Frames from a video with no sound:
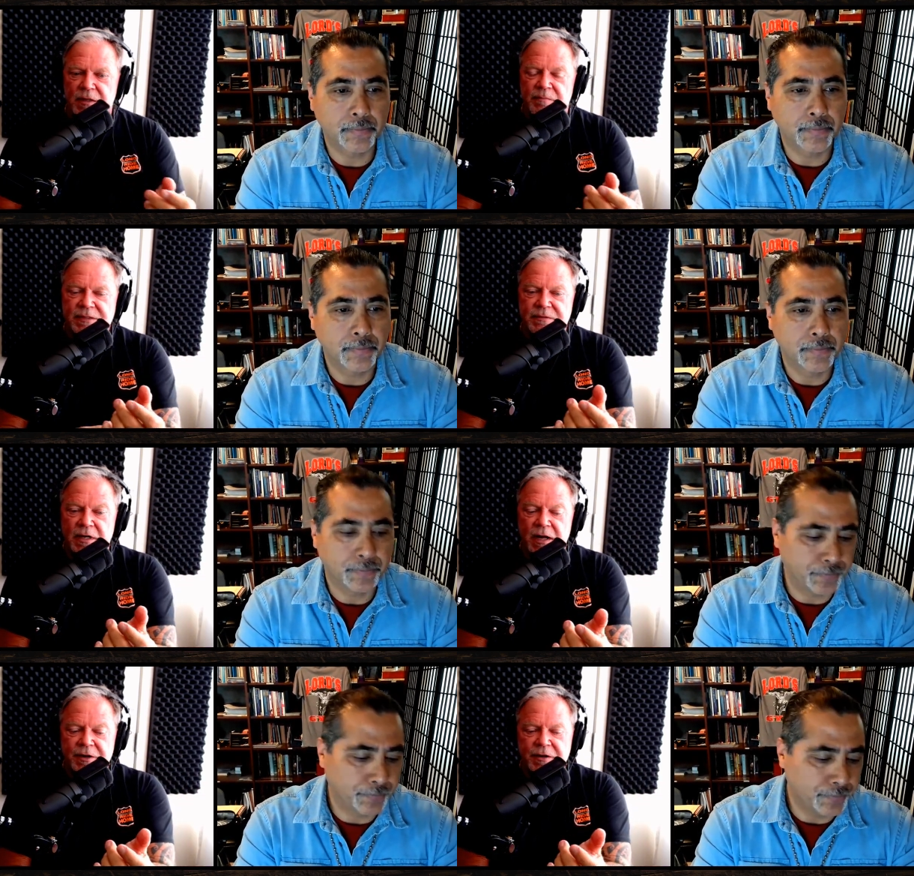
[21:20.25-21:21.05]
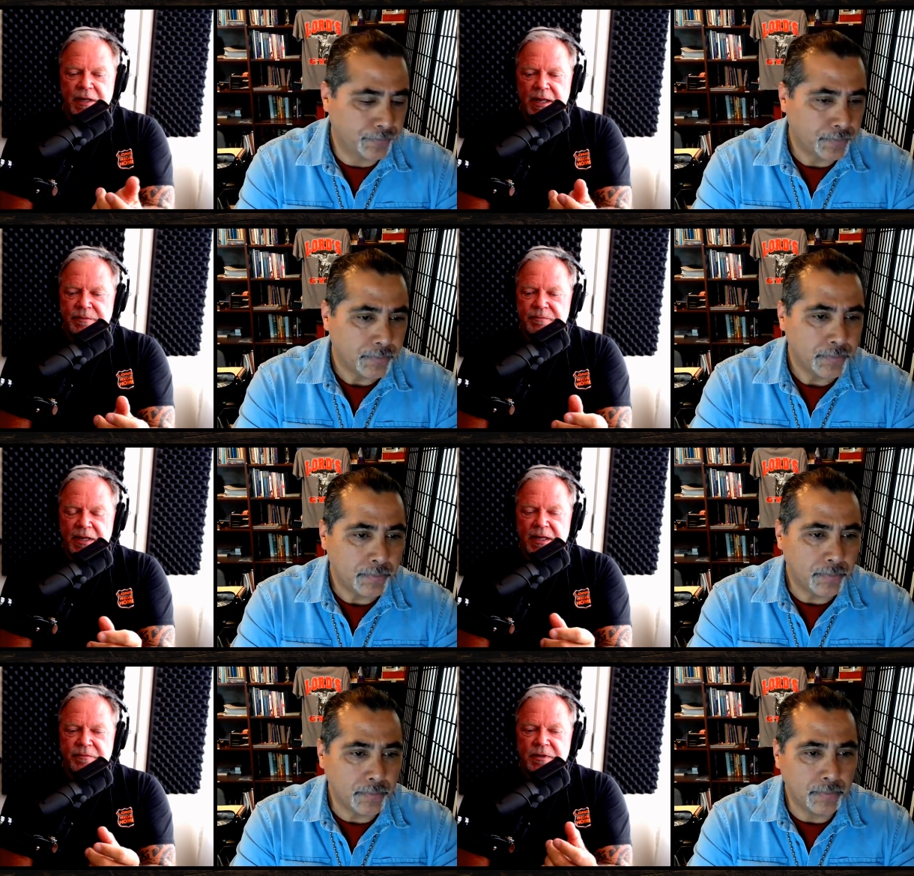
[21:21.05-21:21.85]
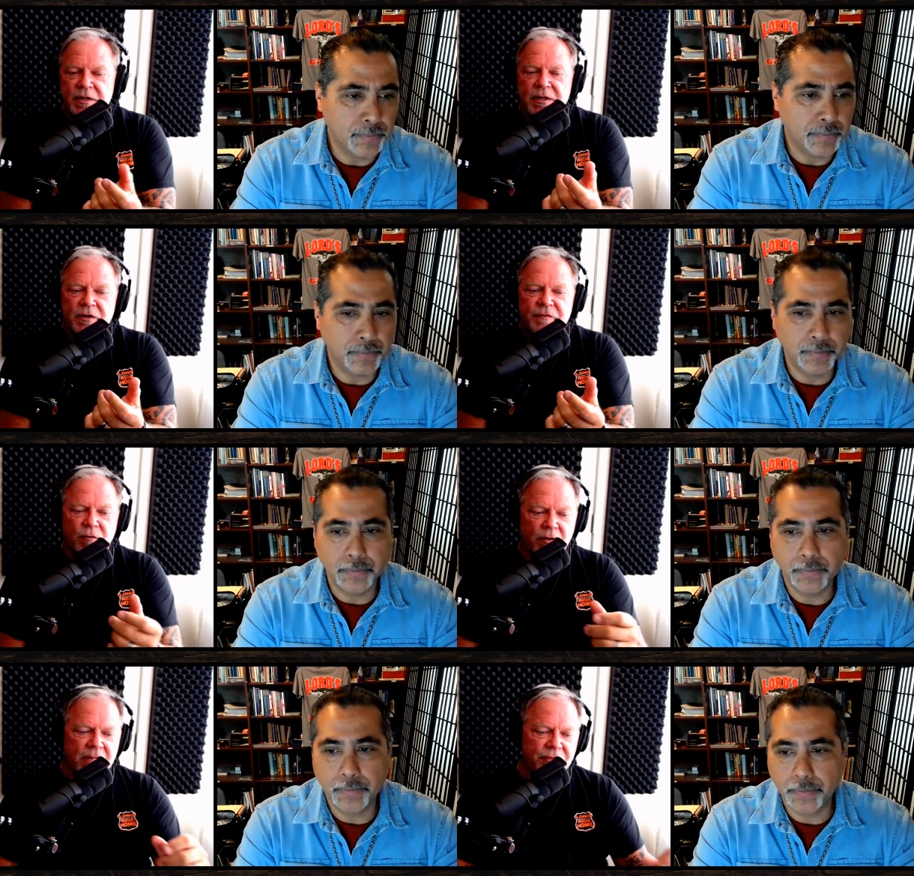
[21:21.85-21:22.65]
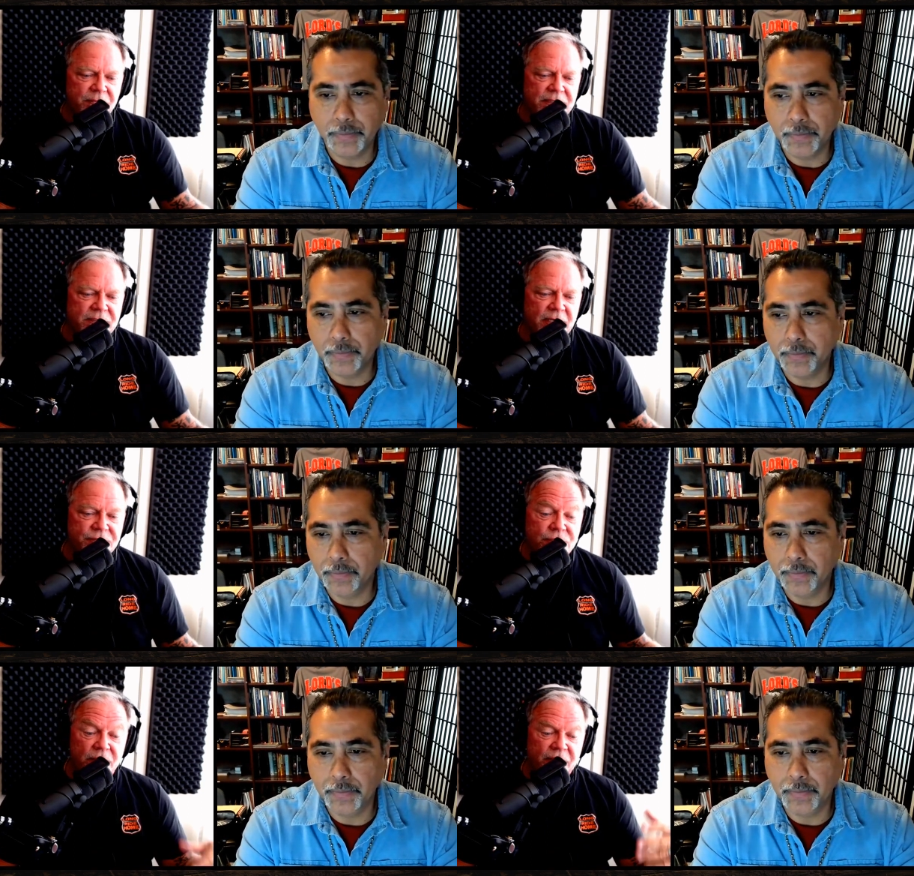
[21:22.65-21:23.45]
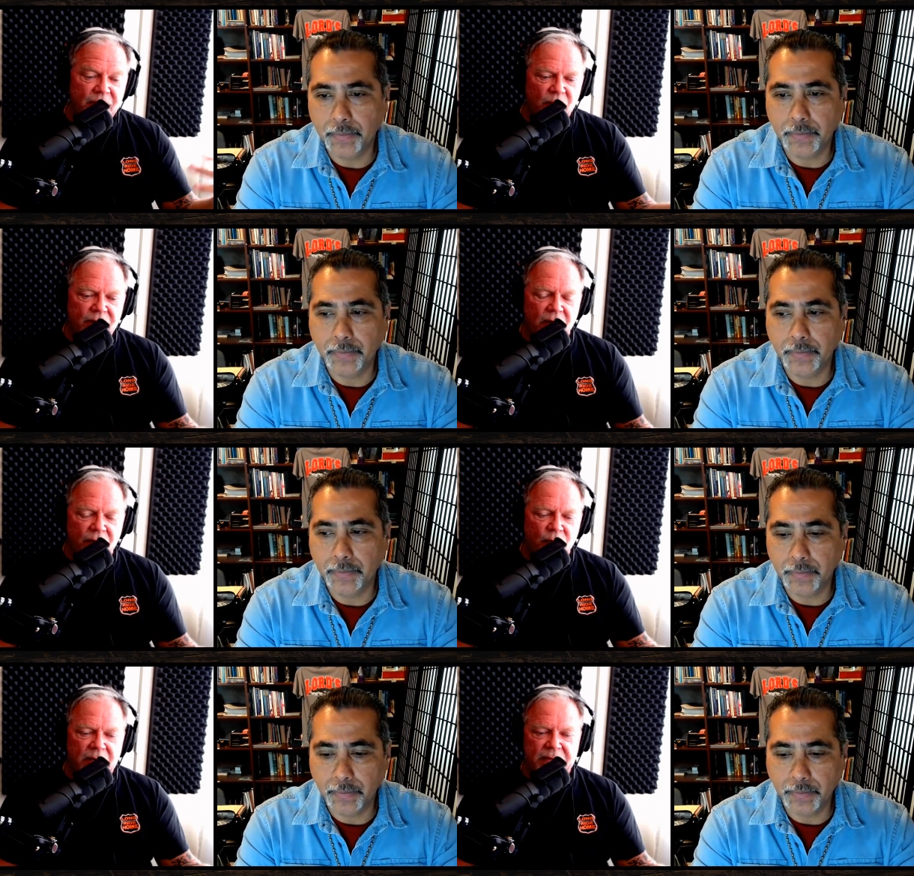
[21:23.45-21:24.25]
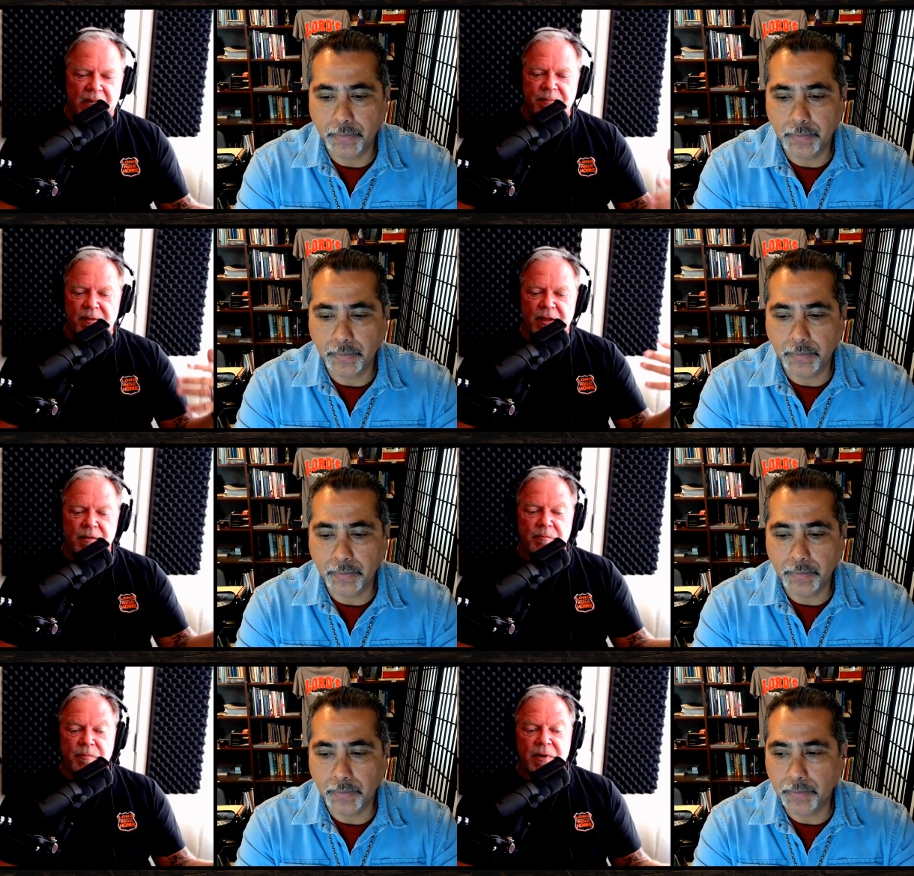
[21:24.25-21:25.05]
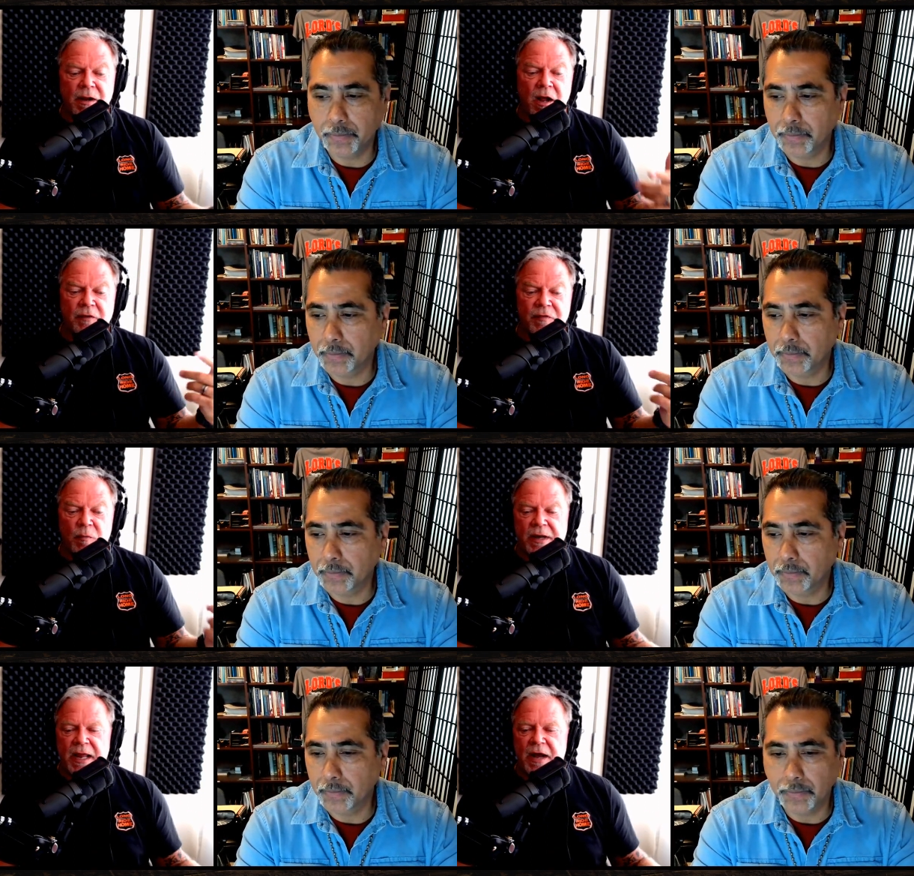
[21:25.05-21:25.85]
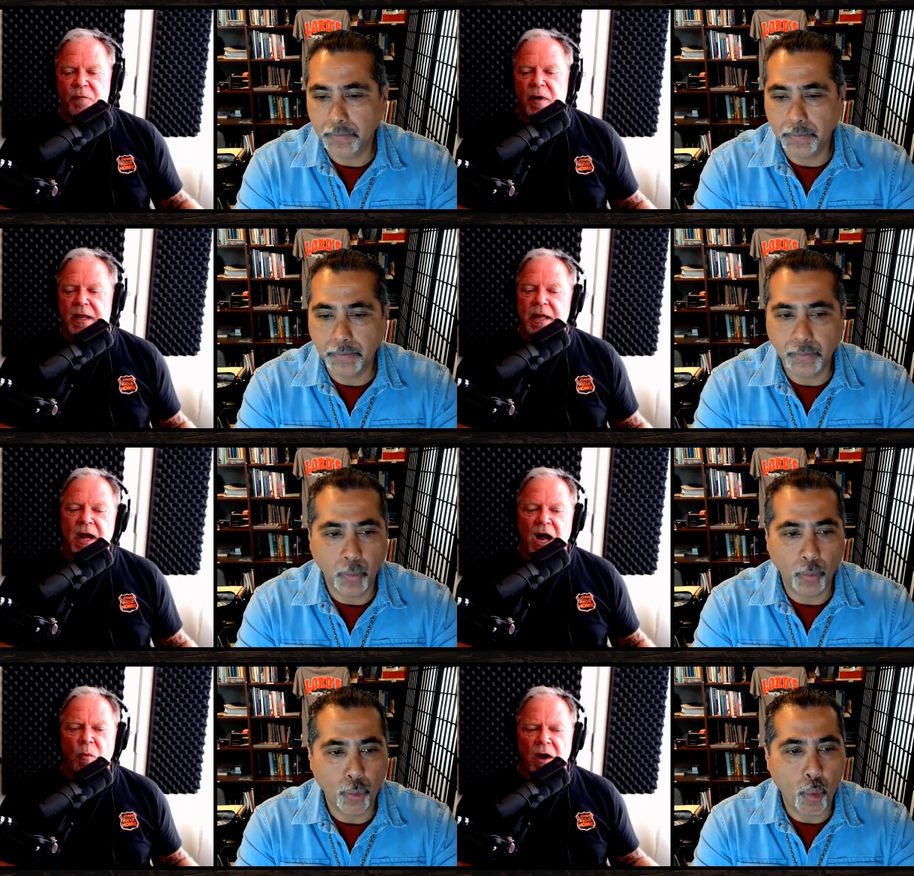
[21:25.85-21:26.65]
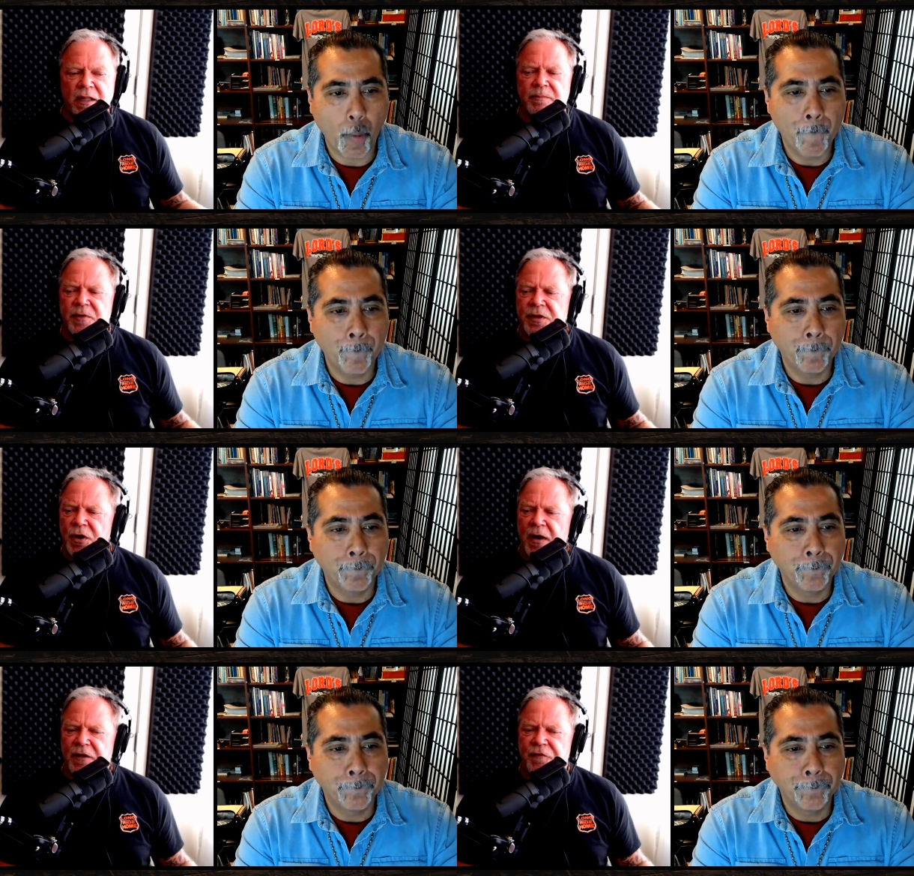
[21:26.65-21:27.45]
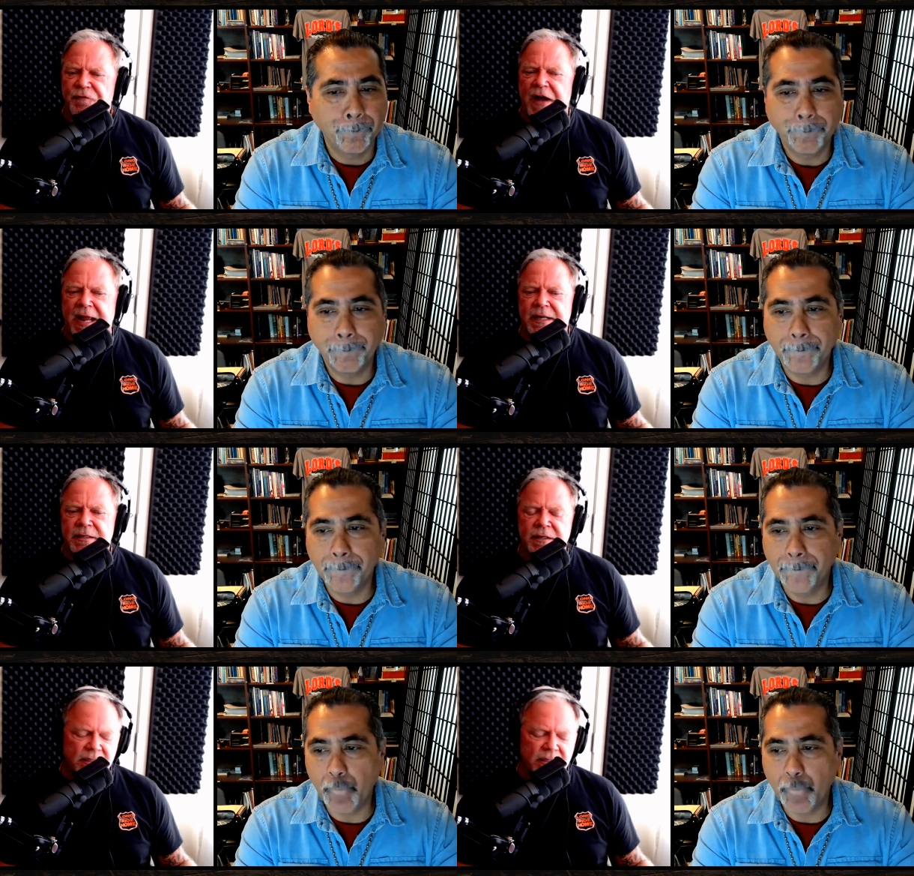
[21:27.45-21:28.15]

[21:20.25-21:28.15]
Speaker 1: My daughter and and four and three sons. Two of them went all the way to black belt, but all of them went halfway. I wanted them to know how to fight.